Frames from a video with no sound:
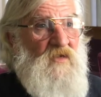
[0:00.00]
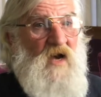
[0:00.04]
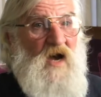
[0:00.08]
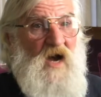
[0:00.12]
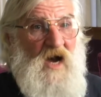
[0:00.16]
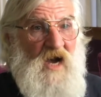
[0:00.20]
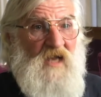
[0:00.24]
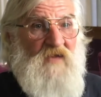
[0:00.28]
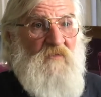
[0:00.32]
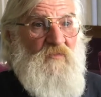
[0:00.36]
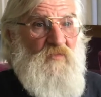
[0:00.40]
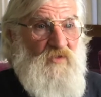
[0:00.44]

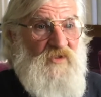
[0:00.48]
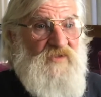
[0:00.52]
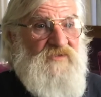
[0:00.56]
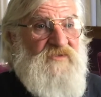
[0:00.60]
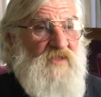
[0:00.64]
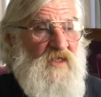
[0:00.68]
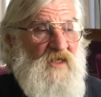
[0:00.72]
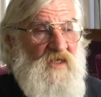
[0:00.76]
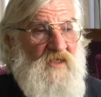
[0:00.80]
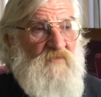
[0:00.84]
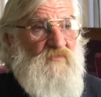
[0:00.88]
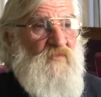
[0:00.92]
I went
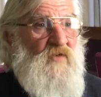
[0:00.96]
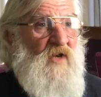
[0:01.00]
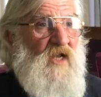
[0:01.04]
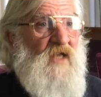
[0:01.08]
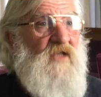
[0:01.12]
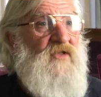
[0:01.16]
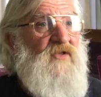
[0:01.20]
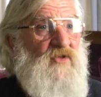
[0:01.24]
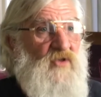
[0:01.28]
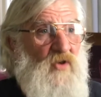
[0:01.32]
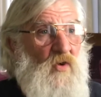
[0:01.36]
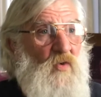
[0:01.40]
to Iraq
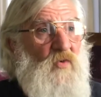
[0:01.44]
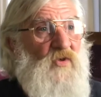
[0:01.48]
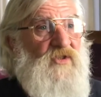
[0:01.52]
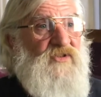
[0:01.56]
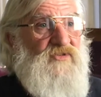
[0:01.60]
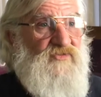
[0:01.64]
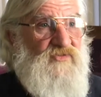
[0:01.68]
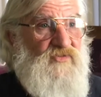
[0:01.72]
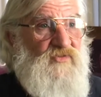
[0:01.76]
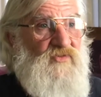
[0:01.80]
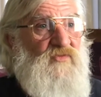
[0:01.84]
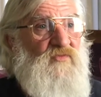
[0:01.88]
going
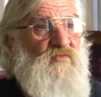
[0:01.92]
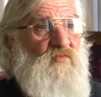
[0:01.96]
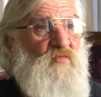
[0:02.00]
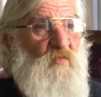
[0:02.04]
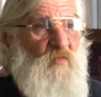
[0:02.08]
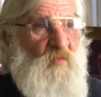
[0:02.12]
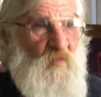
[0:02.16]
to